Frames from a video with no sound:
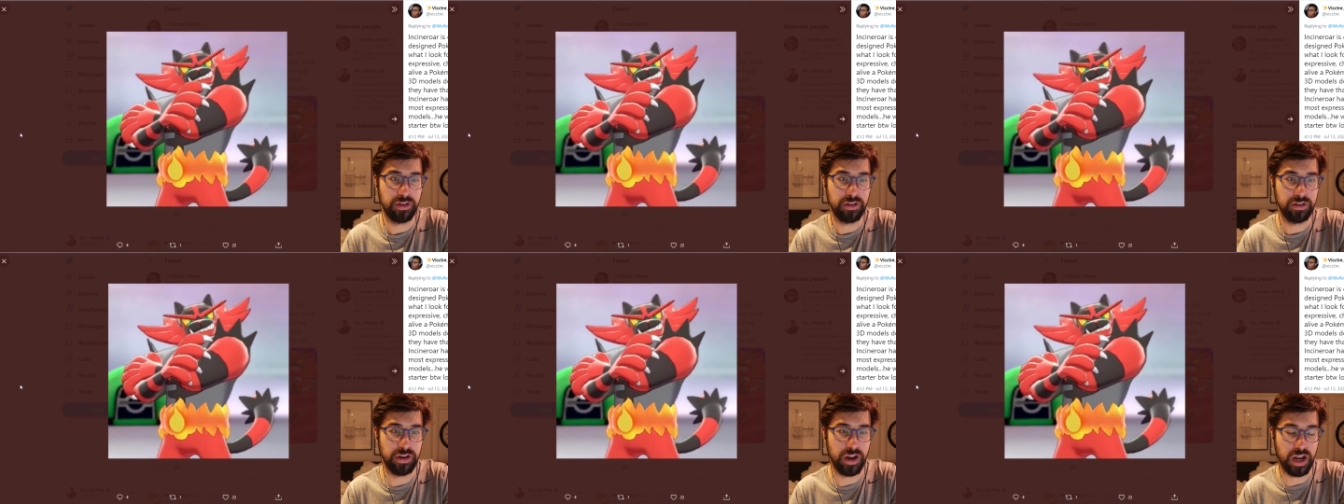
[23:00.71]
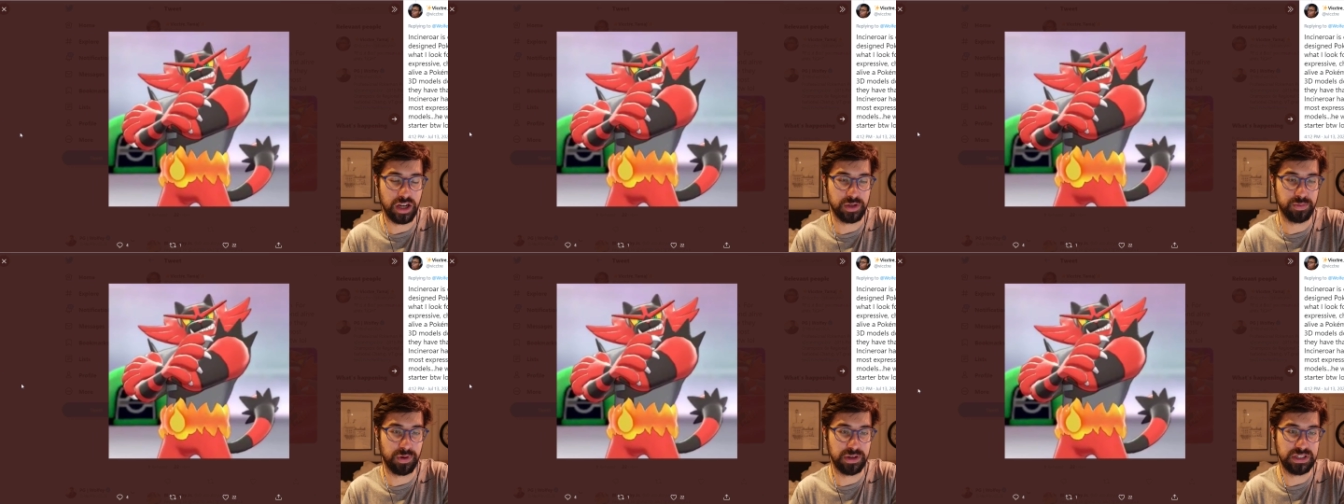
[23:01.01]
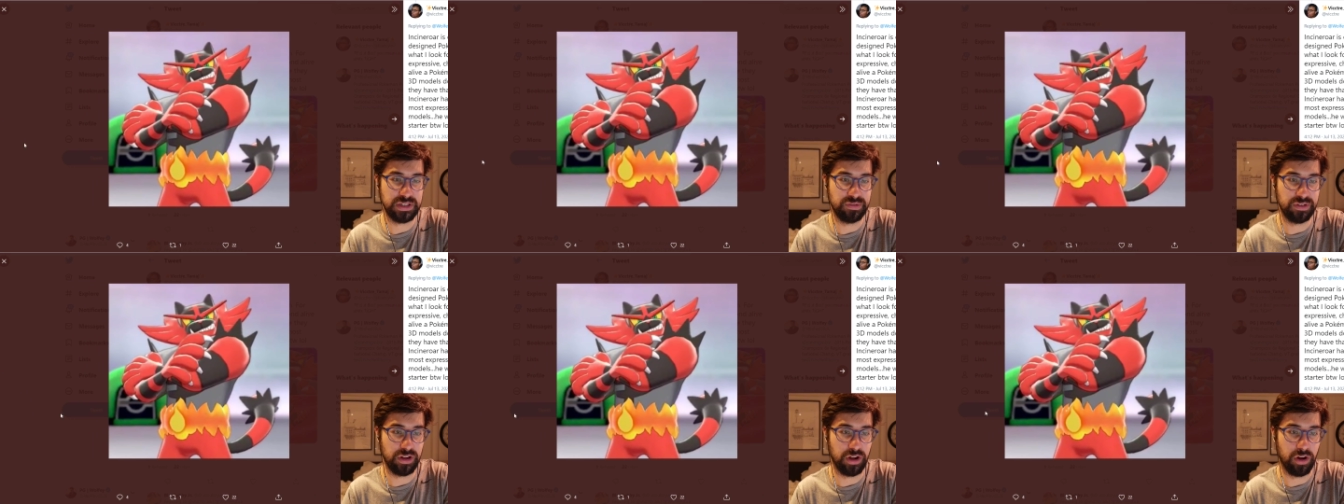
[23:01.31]
Not
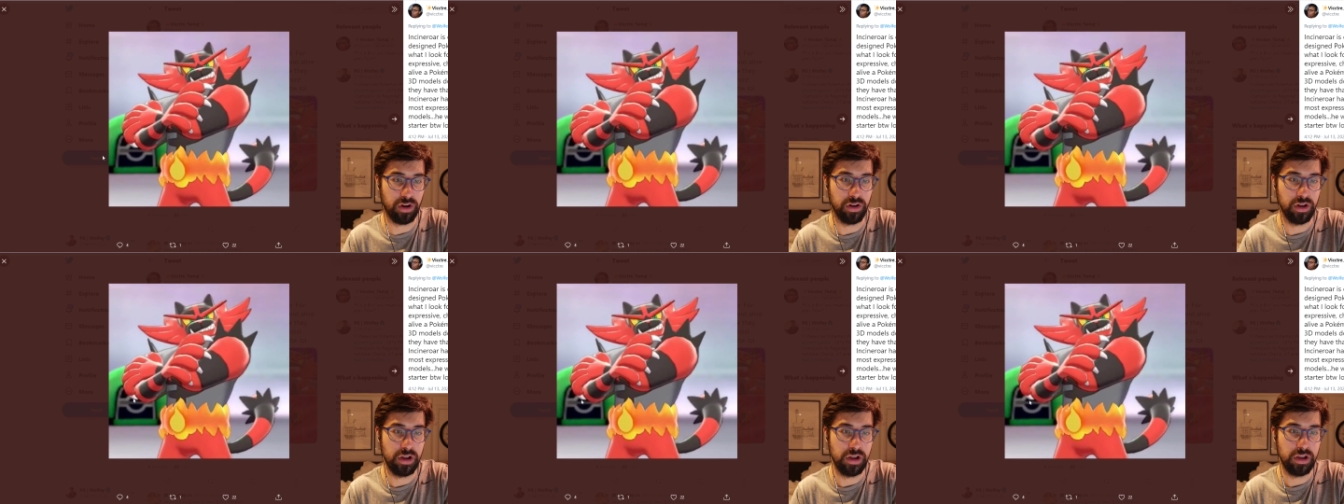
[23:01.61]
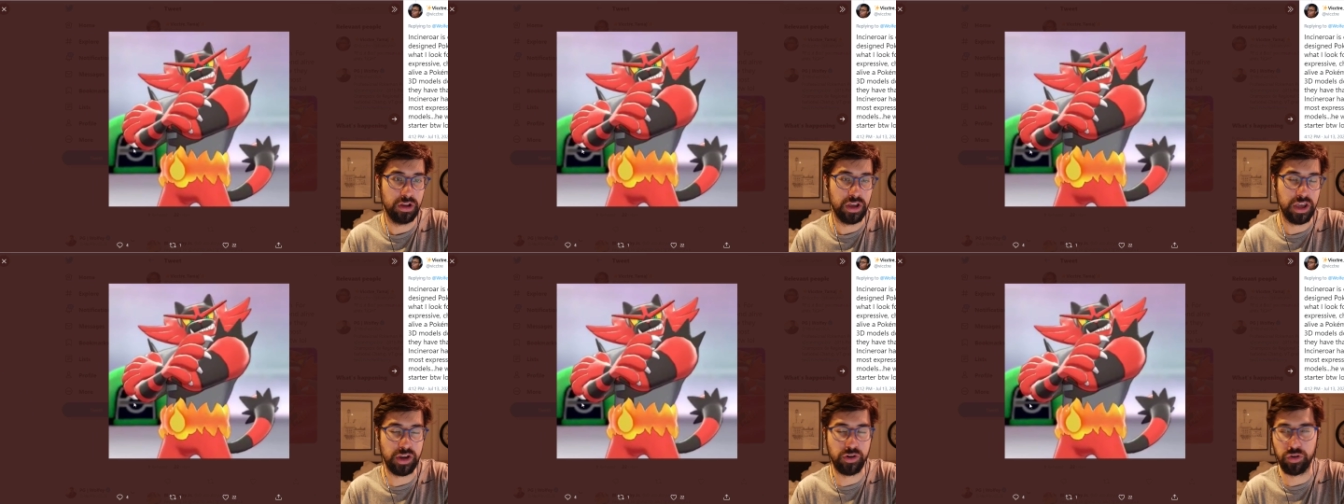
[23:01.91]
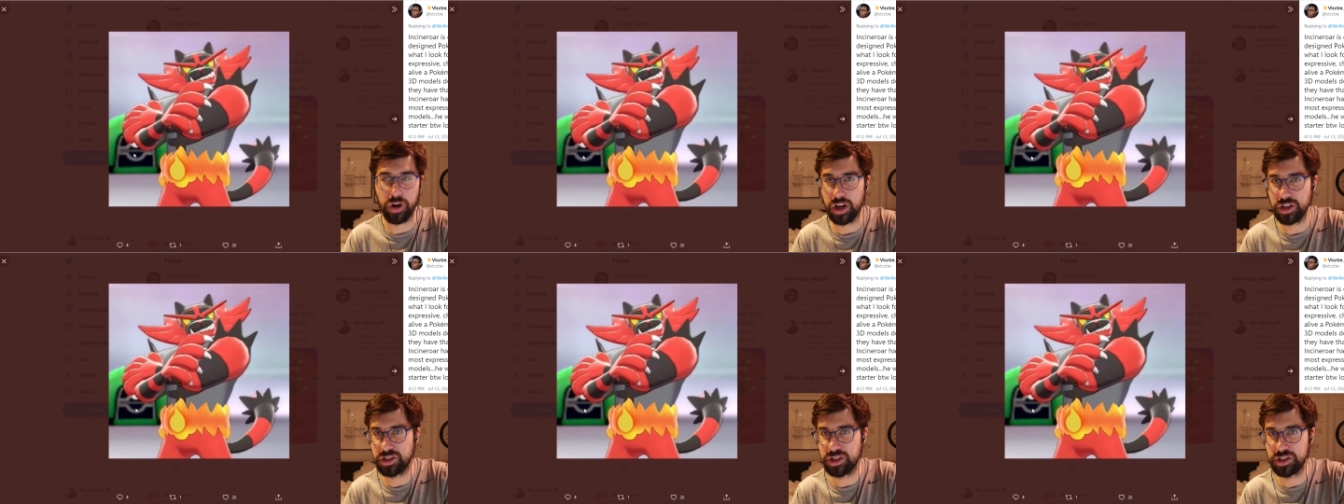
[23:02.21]
expressive at all. He
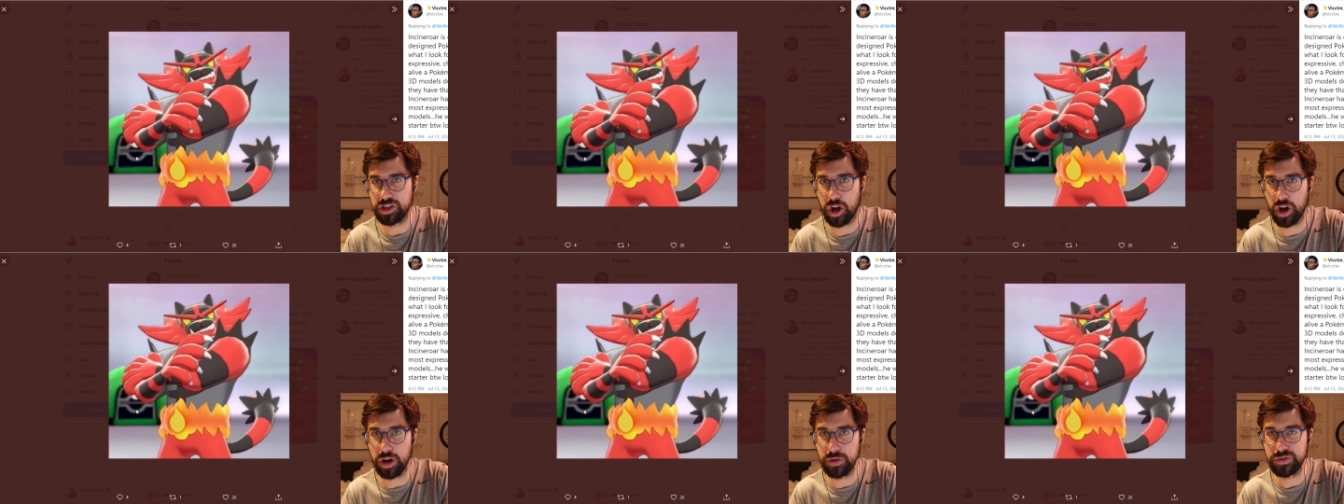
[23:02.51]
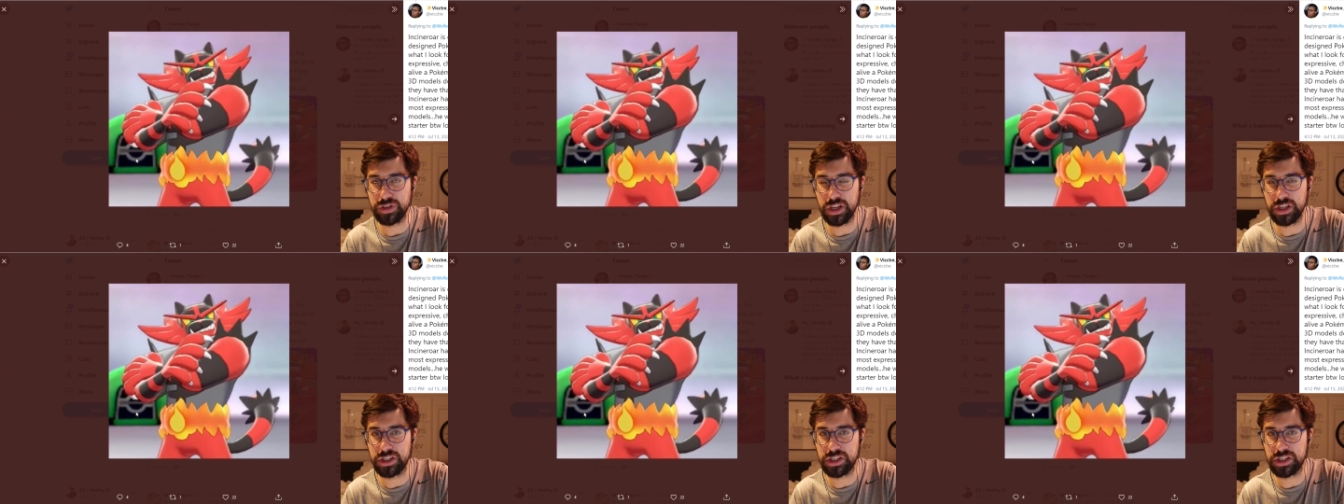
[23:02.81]
crossed his arms and